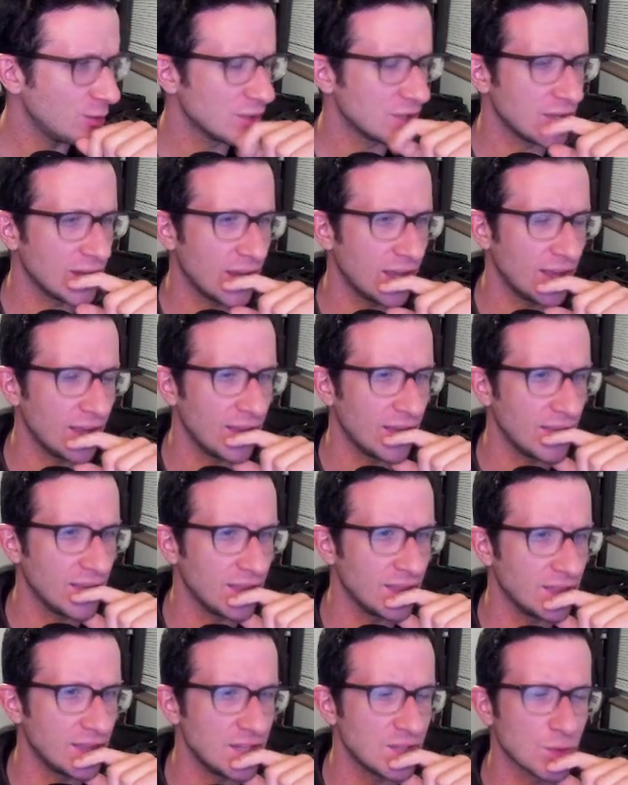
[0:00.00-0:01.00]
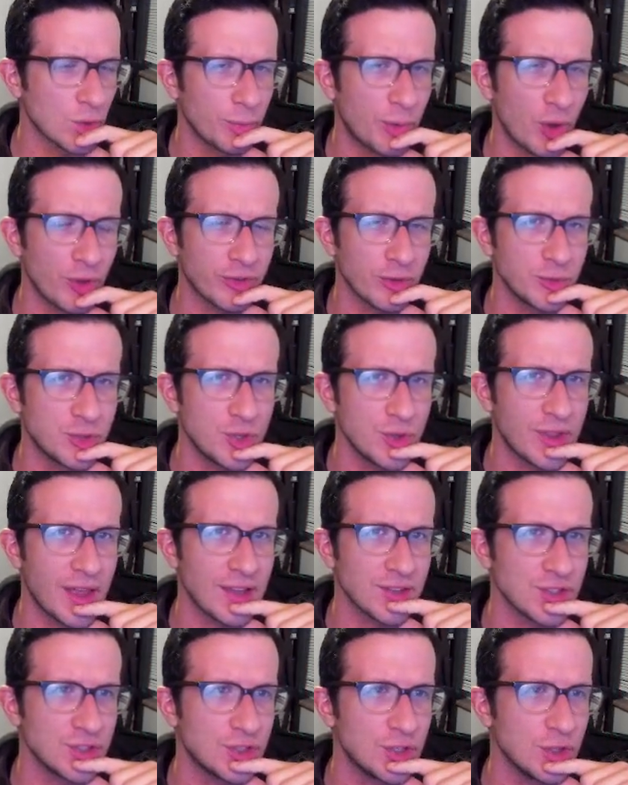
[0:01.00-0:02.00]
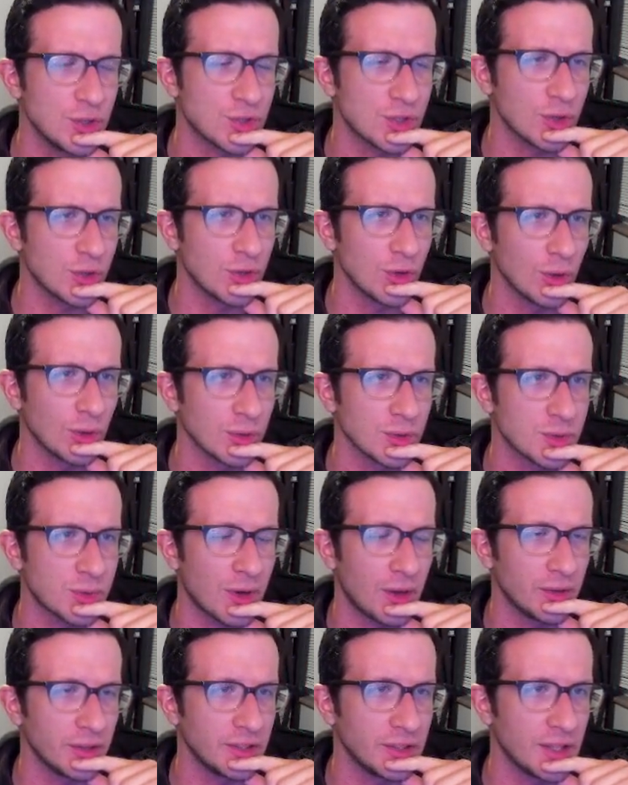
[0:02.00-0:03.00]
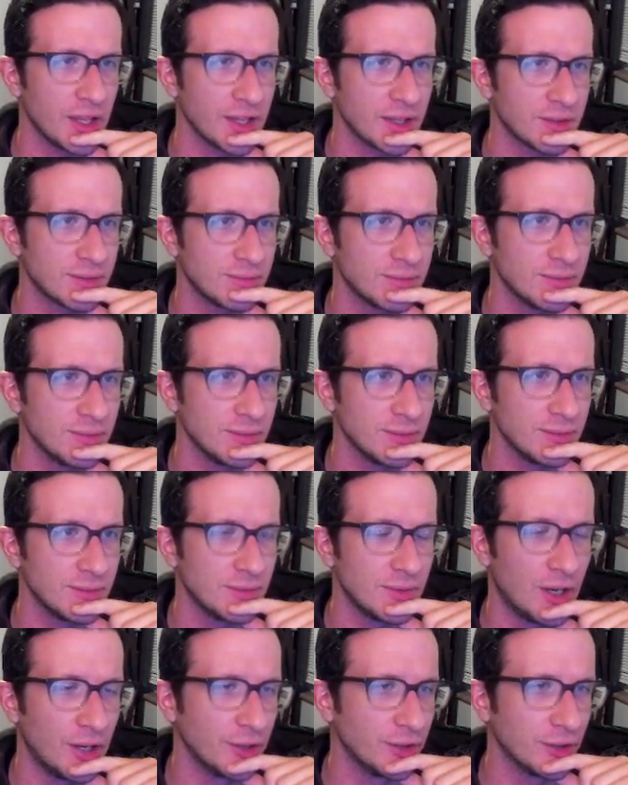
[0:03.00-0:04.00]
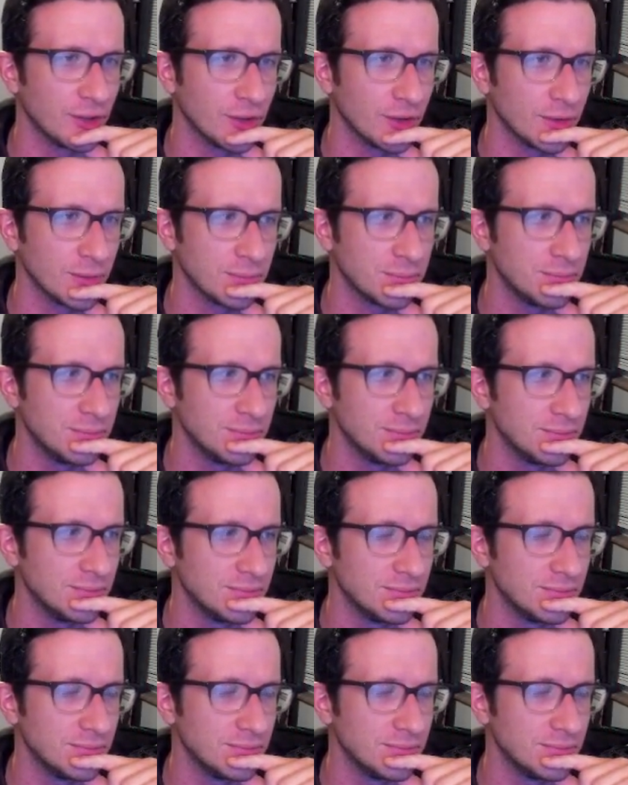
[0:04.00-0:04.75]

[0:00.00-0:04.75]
These were both from 2002, so Georg was probably under